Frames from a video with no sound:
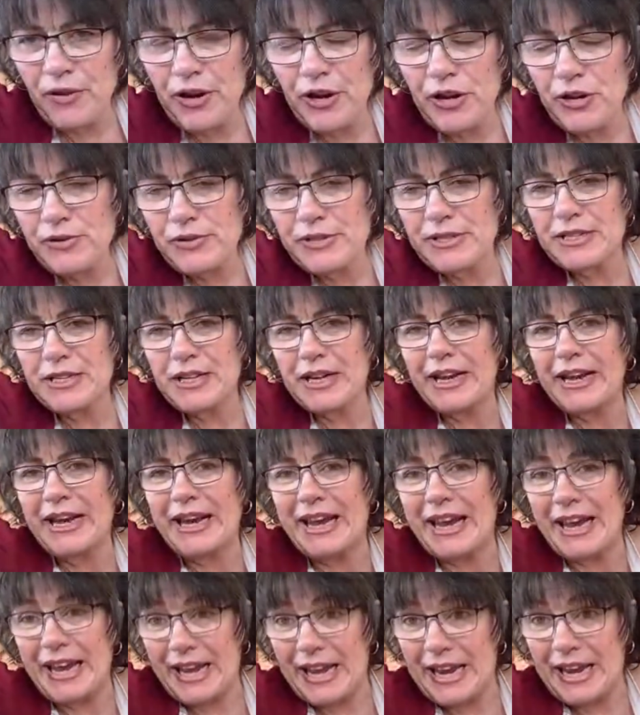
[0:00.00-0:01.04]
use
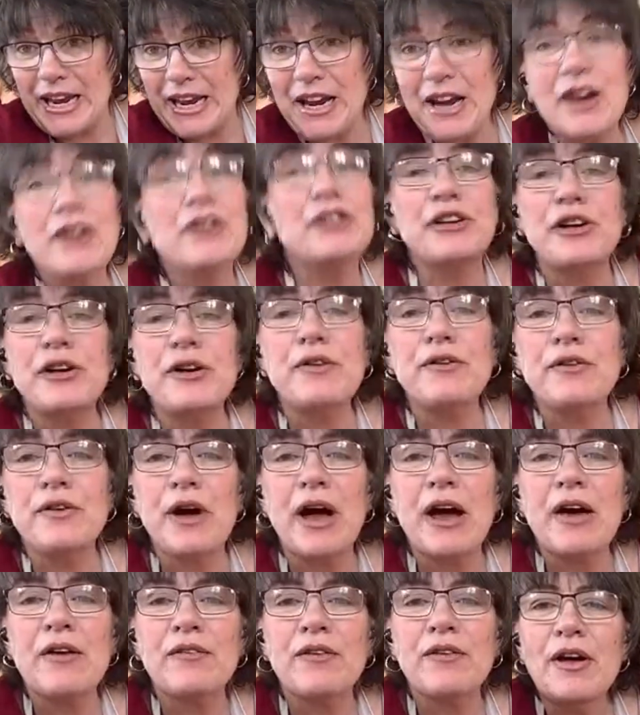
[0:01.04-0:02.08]
ghee? You're
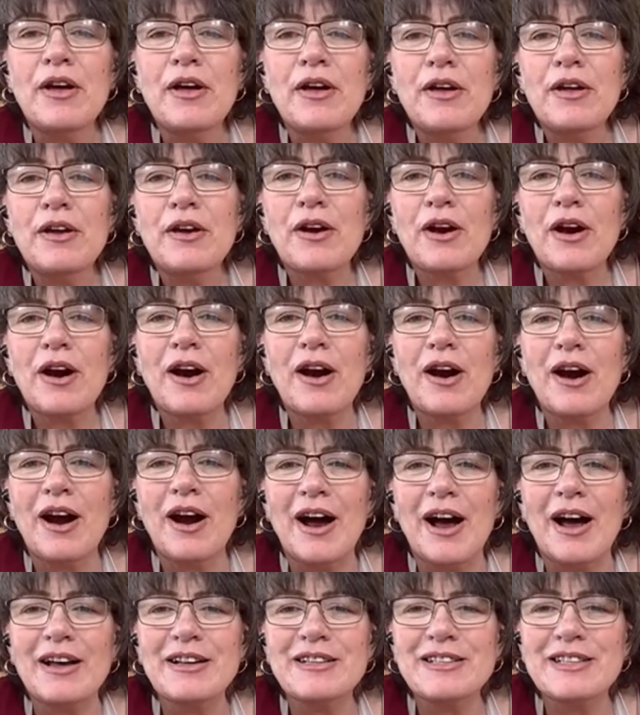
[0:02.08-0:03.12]

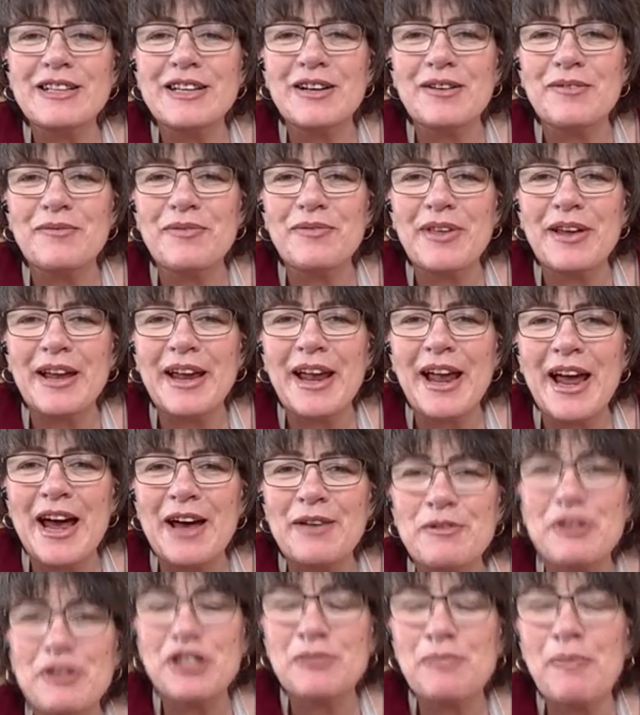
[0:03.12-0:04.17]
awesome. The
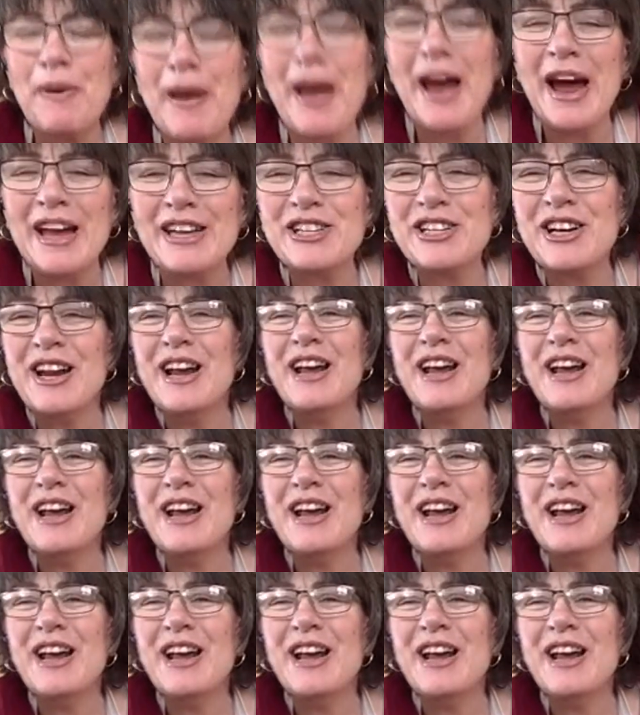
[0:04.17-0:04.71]
Cabbage Patch.